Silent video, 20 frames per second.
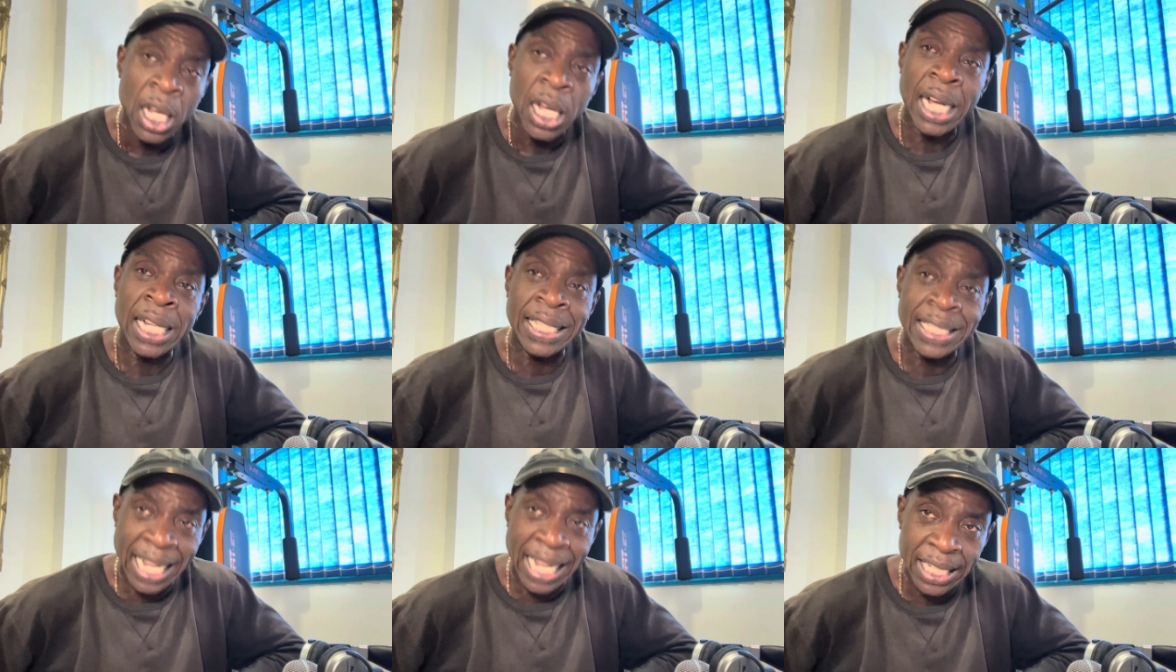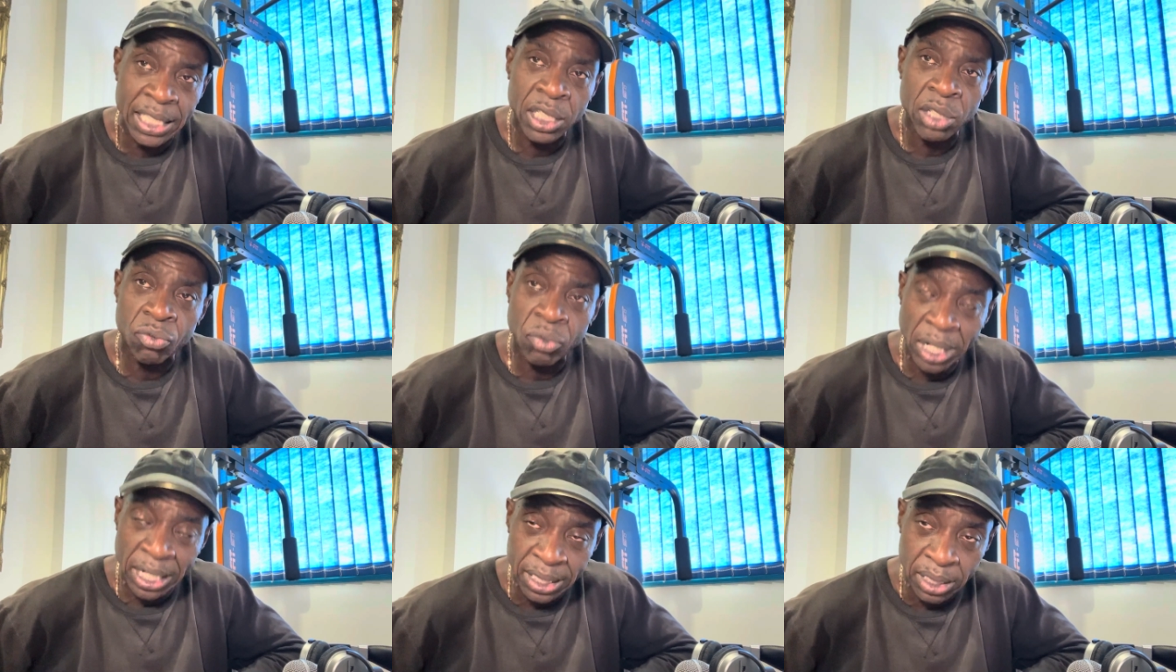And that's
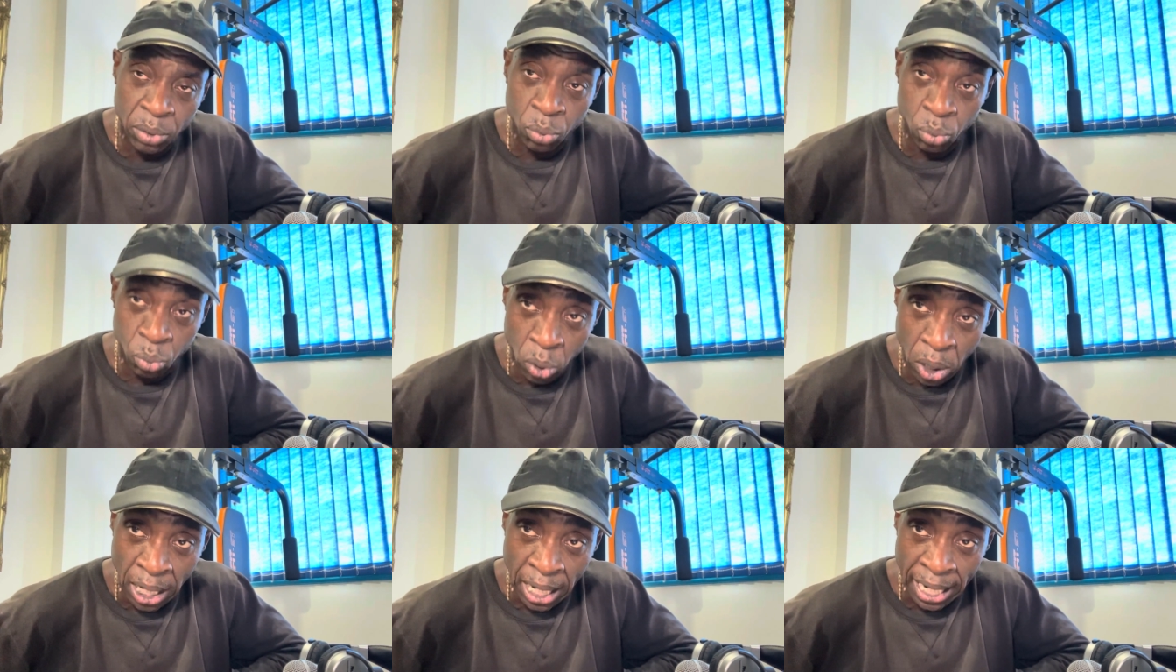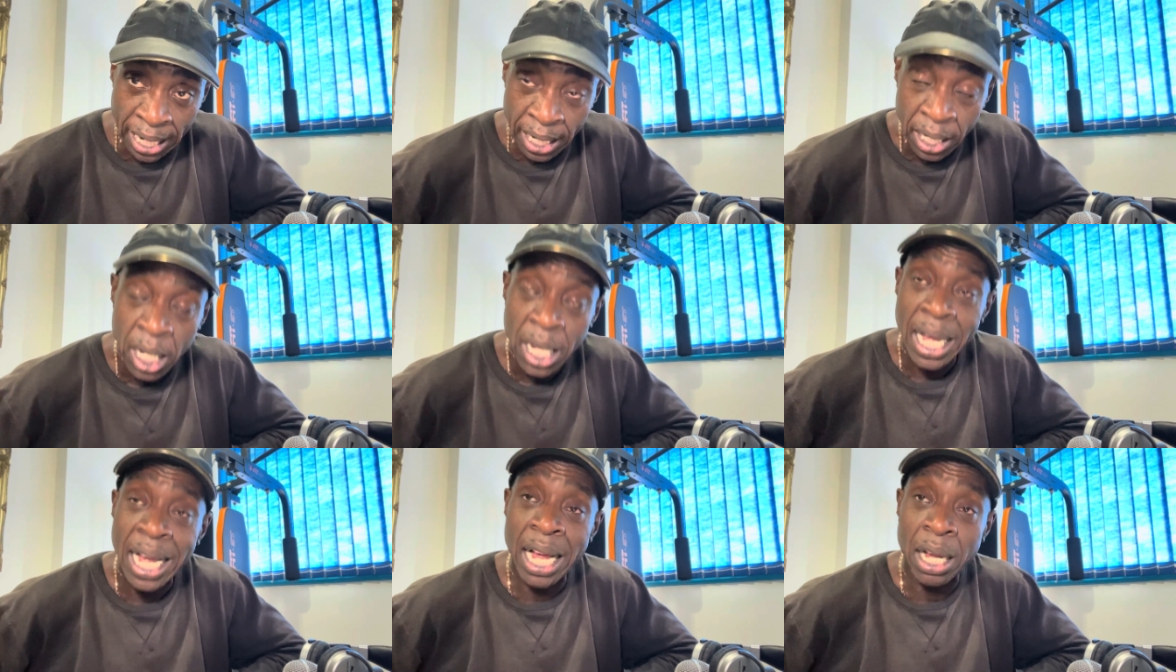the reason why
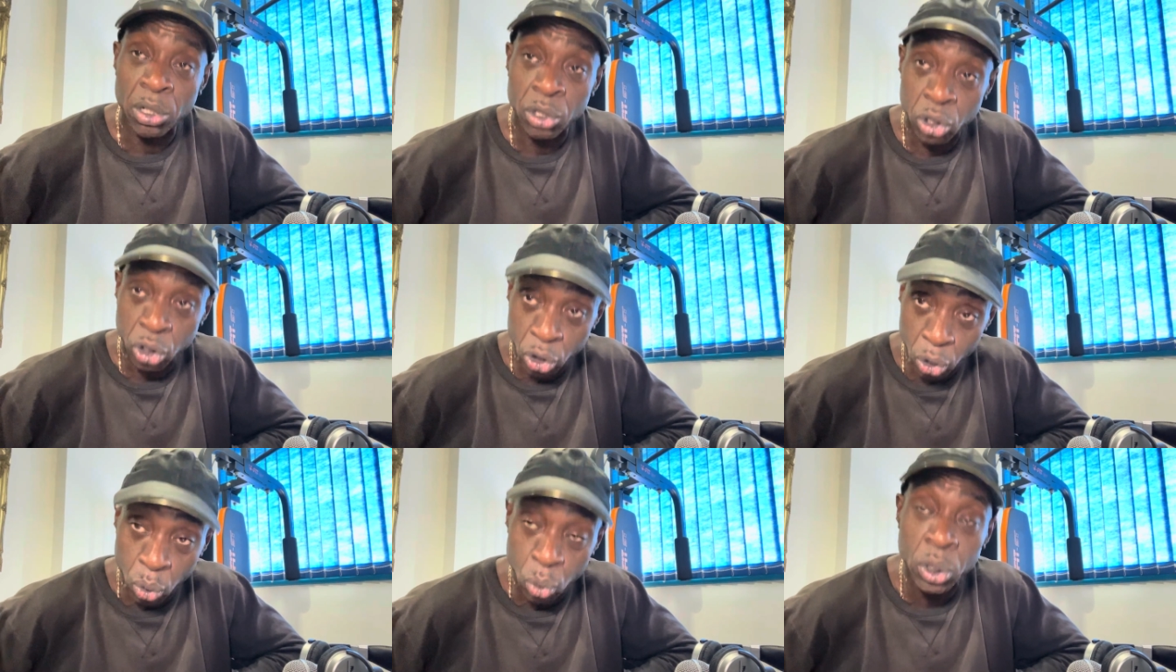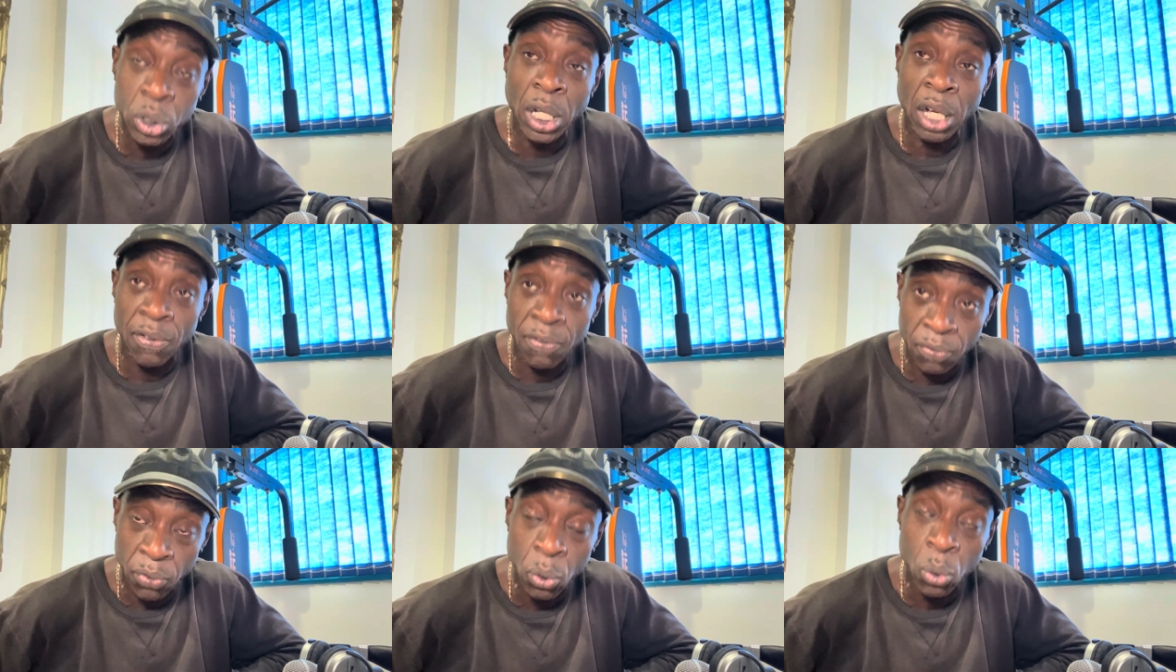our schools
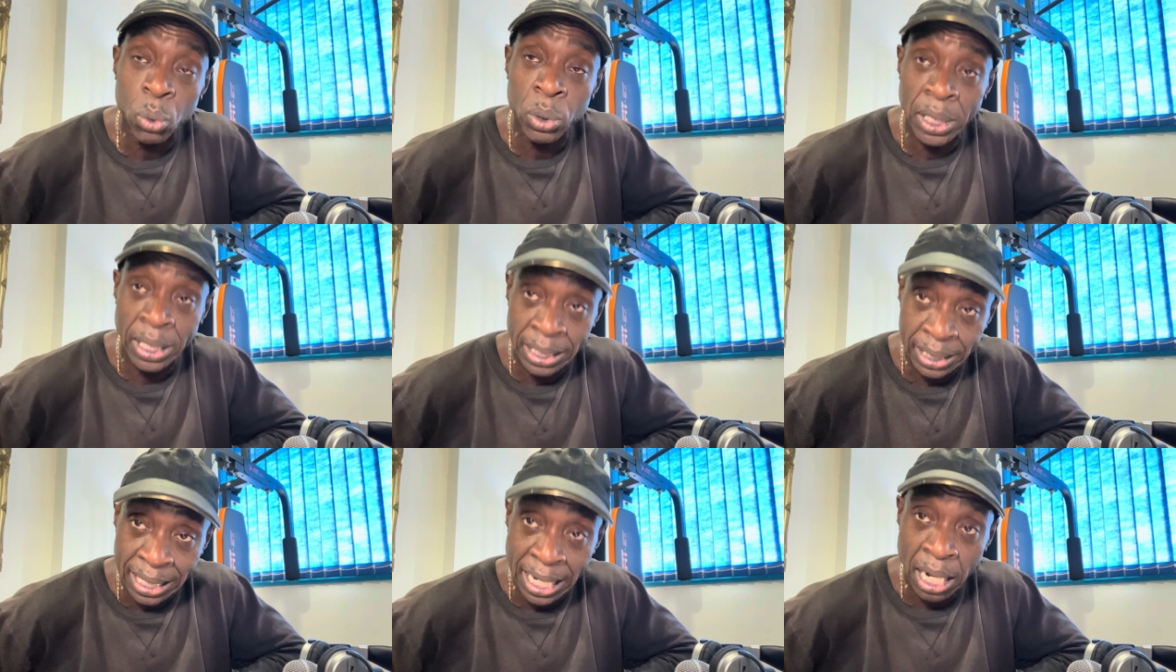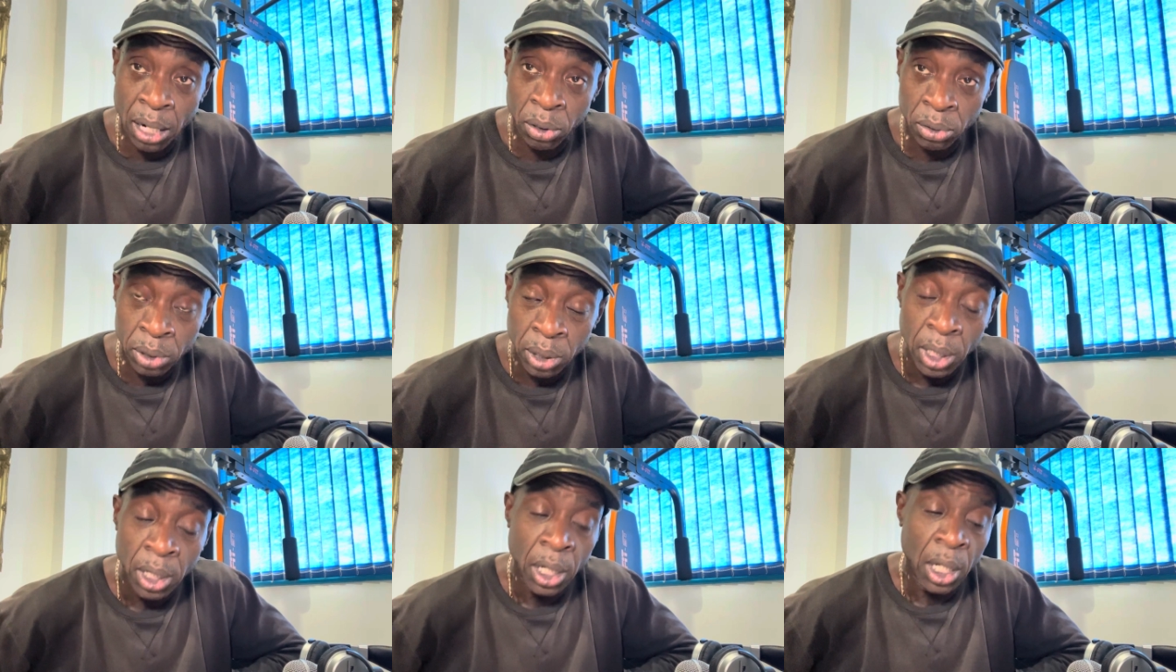are falling
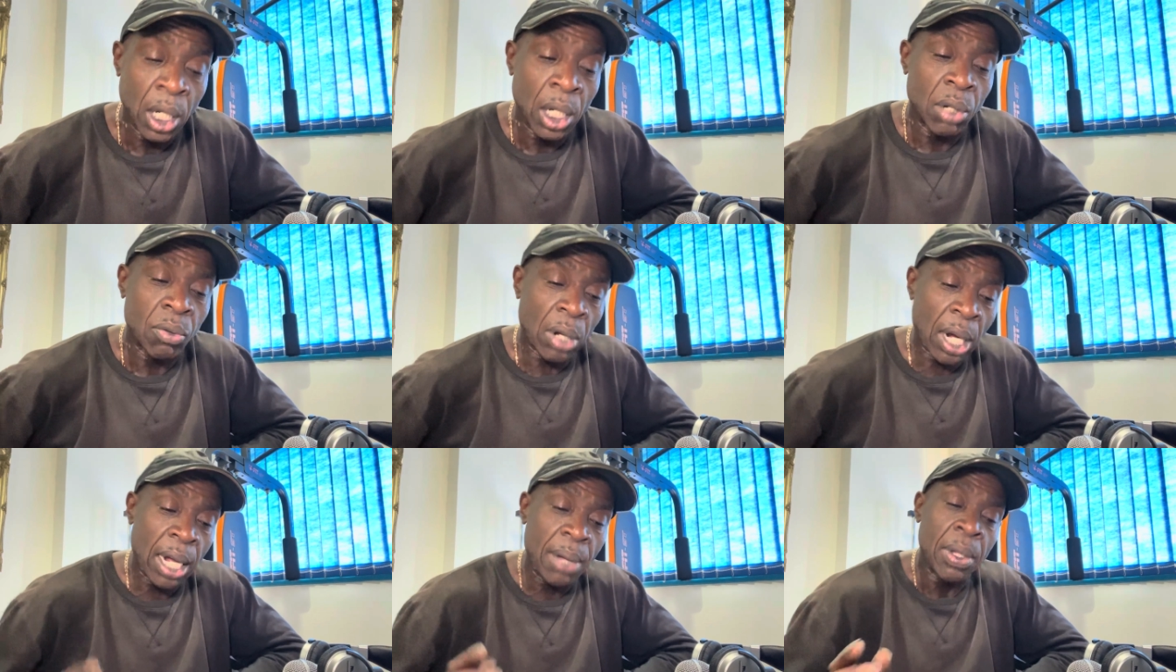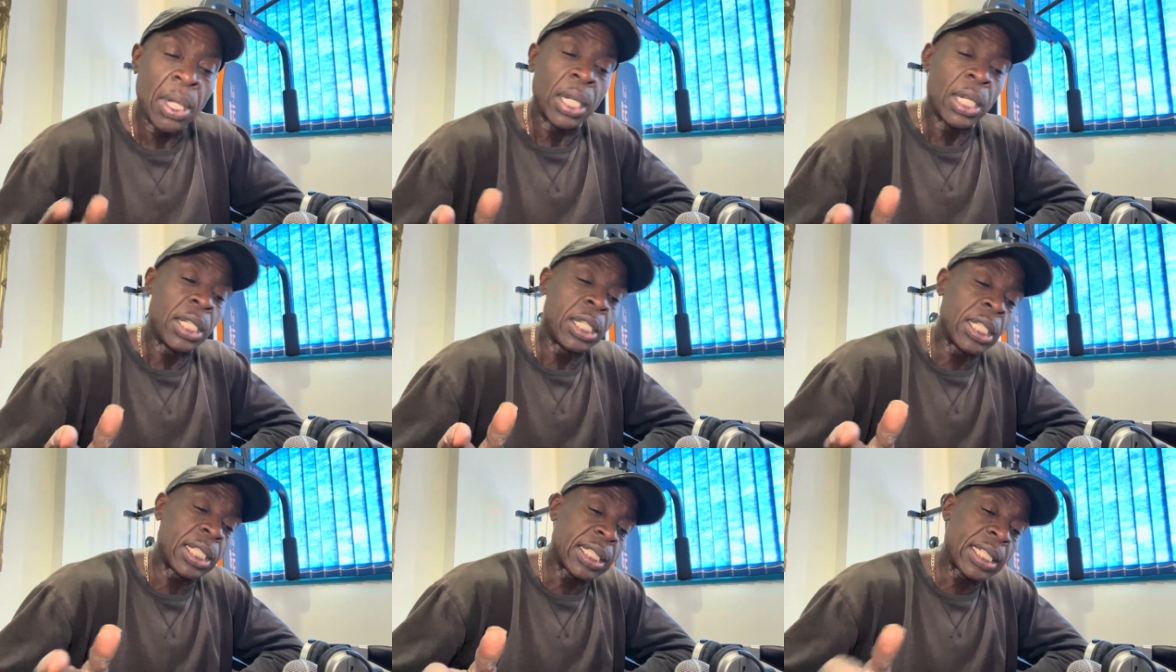down, right?
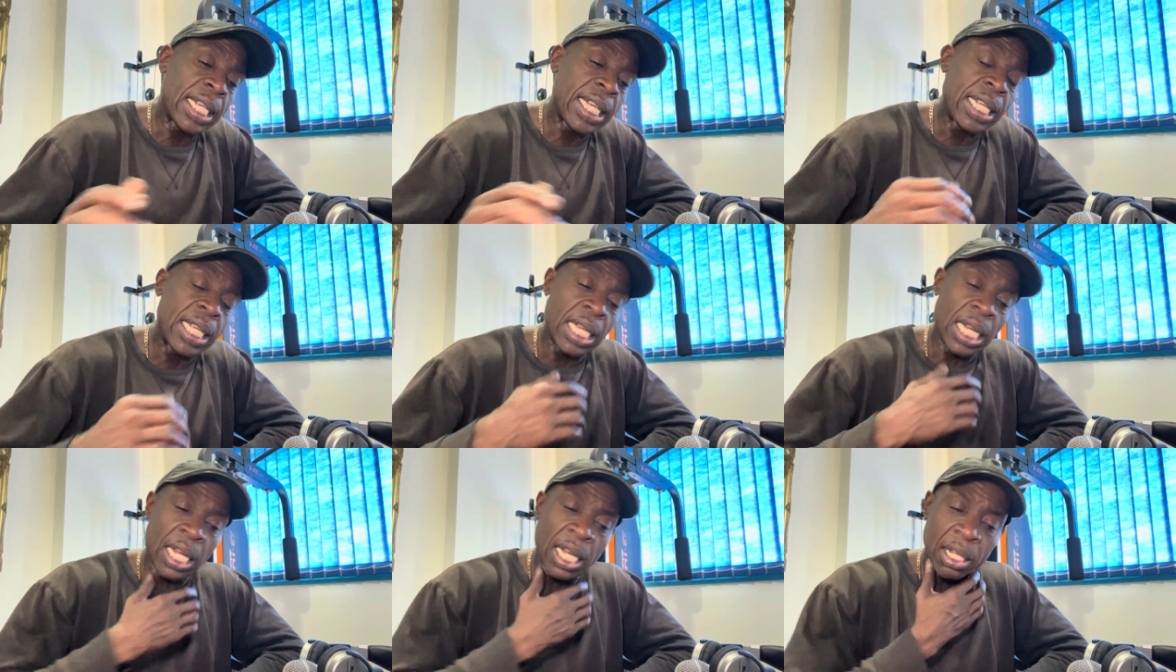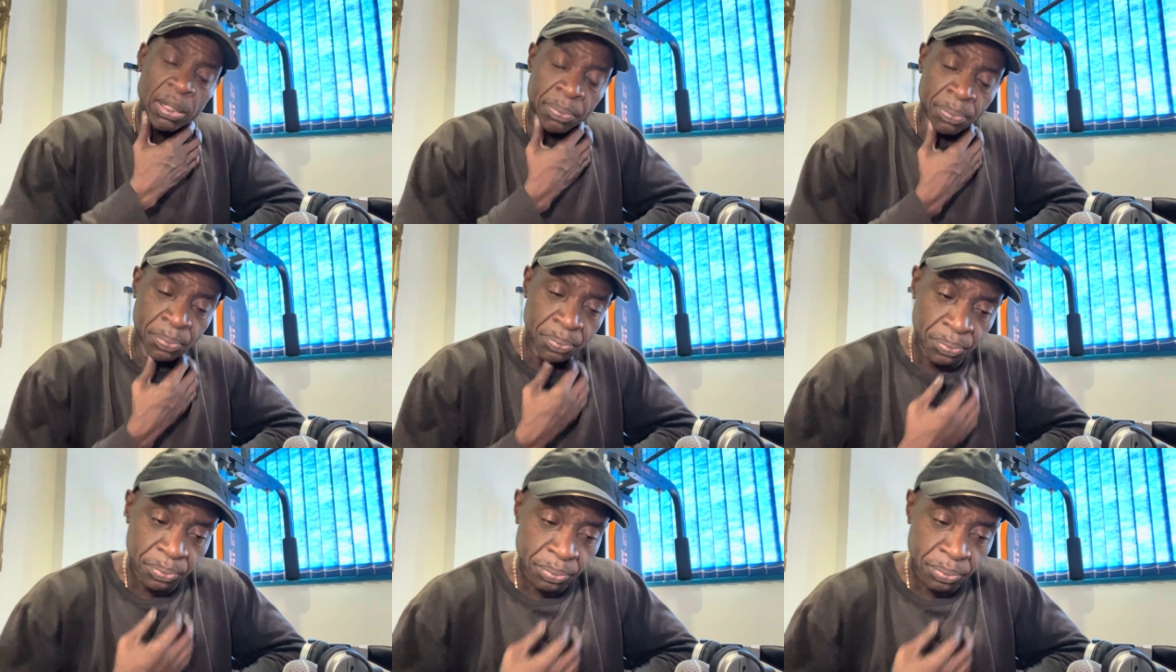You see, when